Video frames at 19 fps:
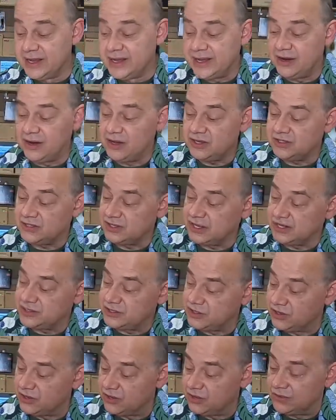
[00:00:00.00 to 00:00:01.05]
It also lets
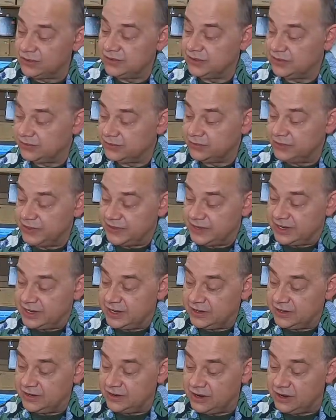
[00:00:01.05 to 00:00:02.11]
you know with the
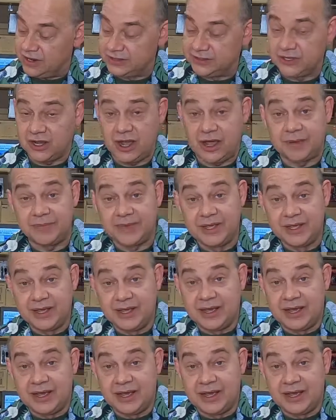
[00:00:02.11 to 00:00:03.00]
color on top